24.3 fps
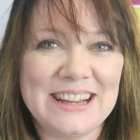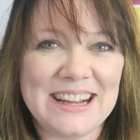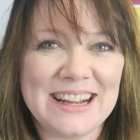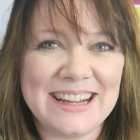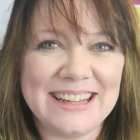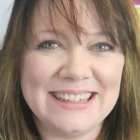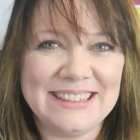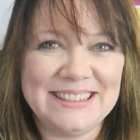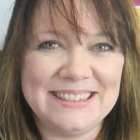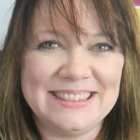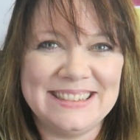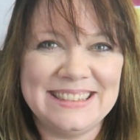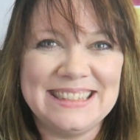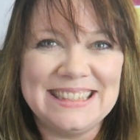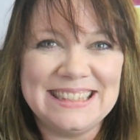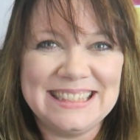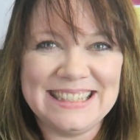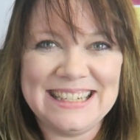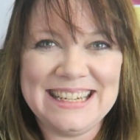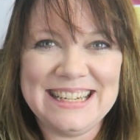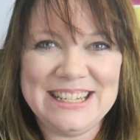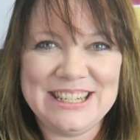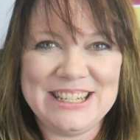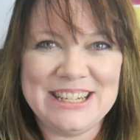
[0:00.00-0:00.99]
I
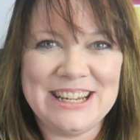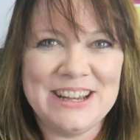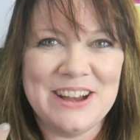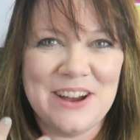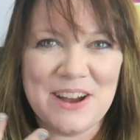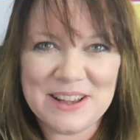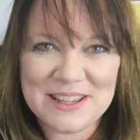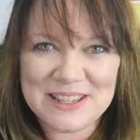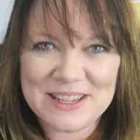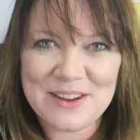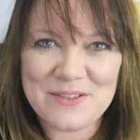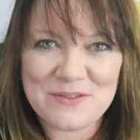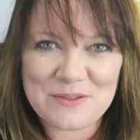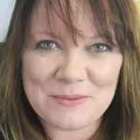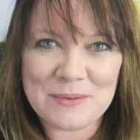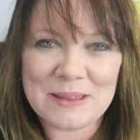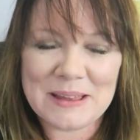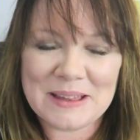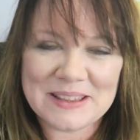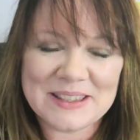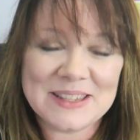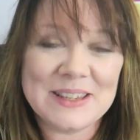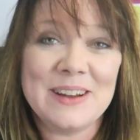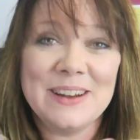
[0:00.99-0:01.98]
teach it, I see it from
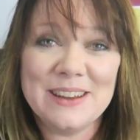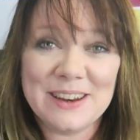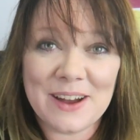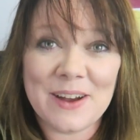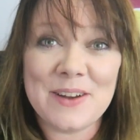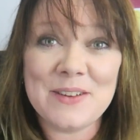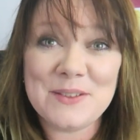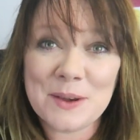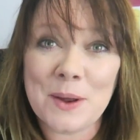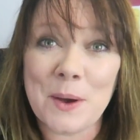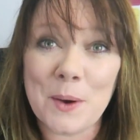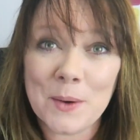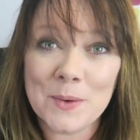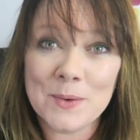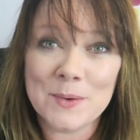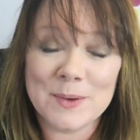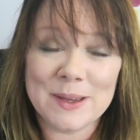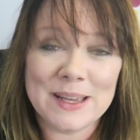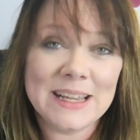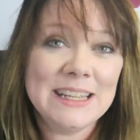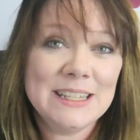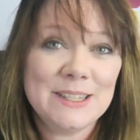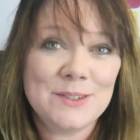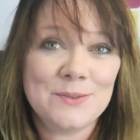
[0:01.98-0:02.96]
the other side. I know
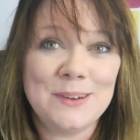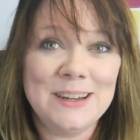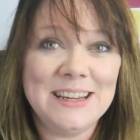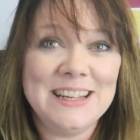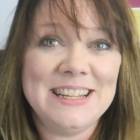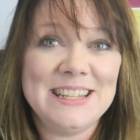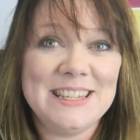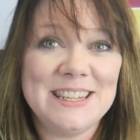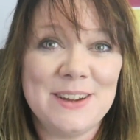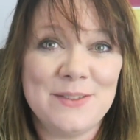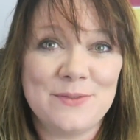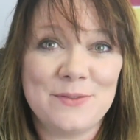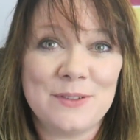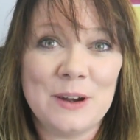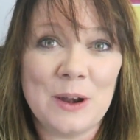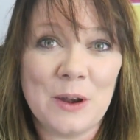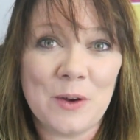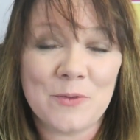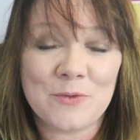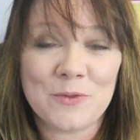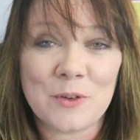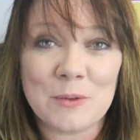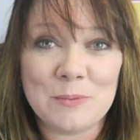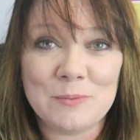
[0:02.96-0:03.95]
it's really
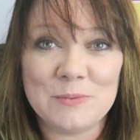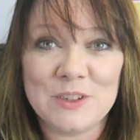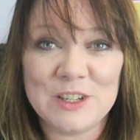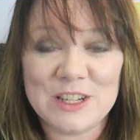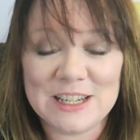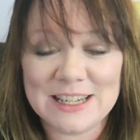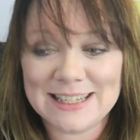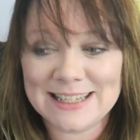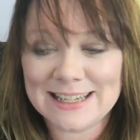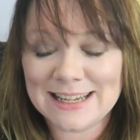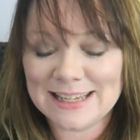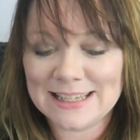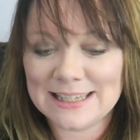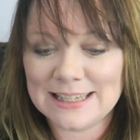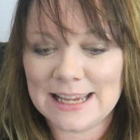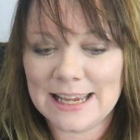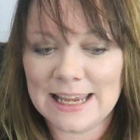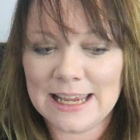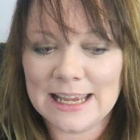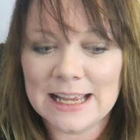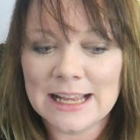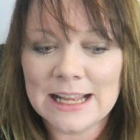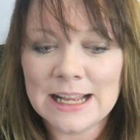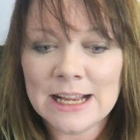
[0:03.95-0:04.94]
different from
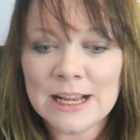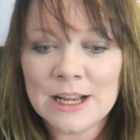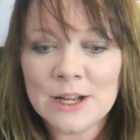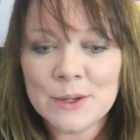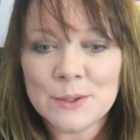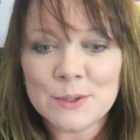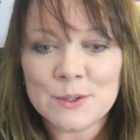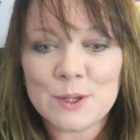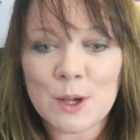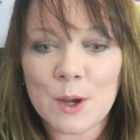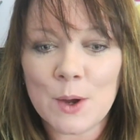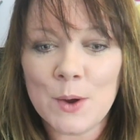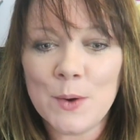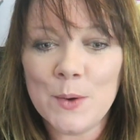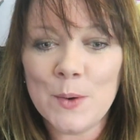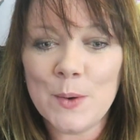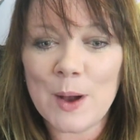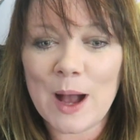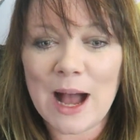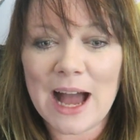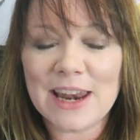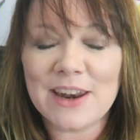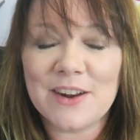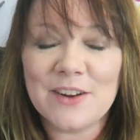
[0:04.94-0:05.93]
GCSE. So,
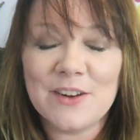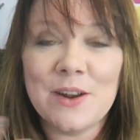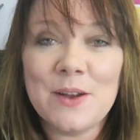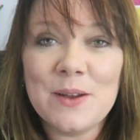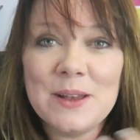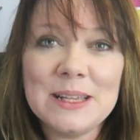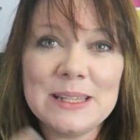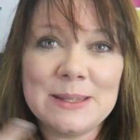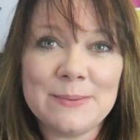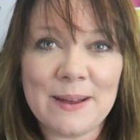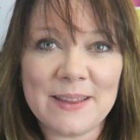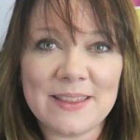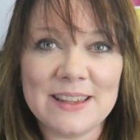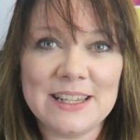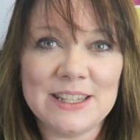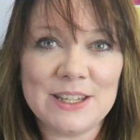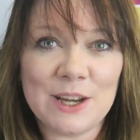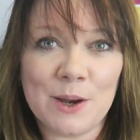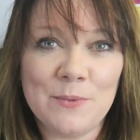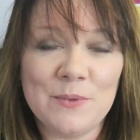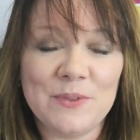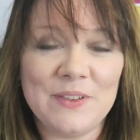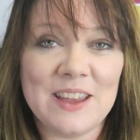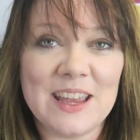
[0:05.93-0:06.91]
and I know it's about this
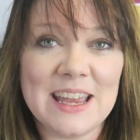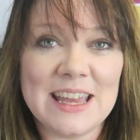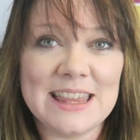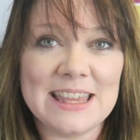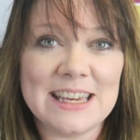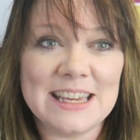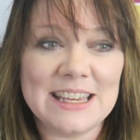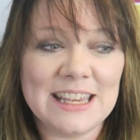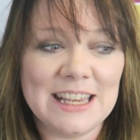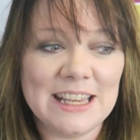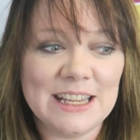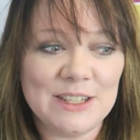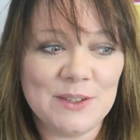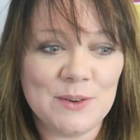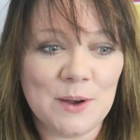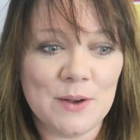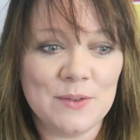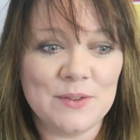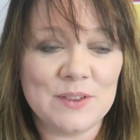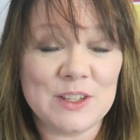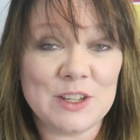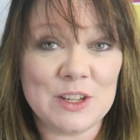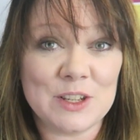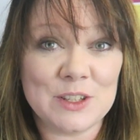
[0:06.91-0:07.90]
time of year that year
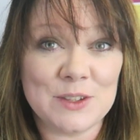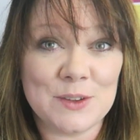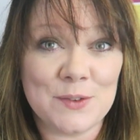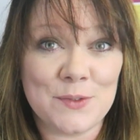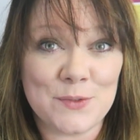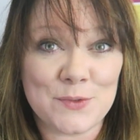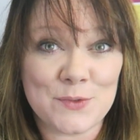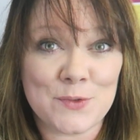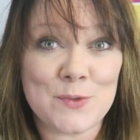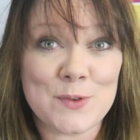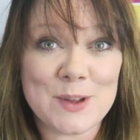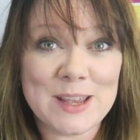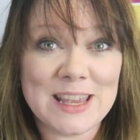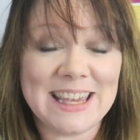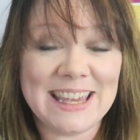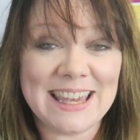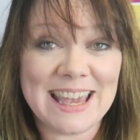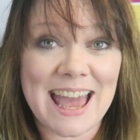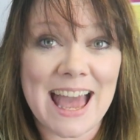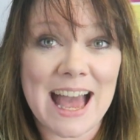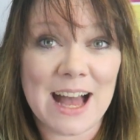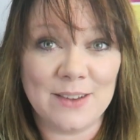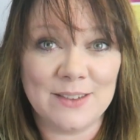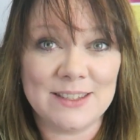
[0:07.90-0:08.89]
12 starts to freak
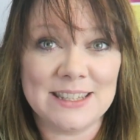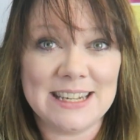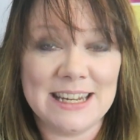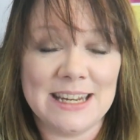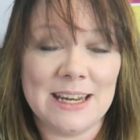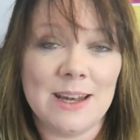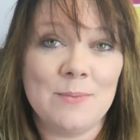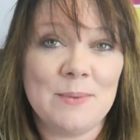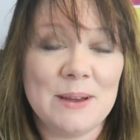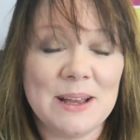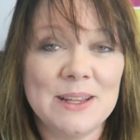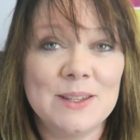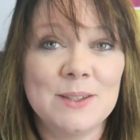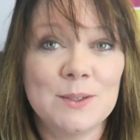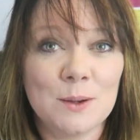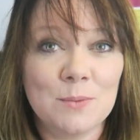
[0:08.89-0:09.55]
out a little bit.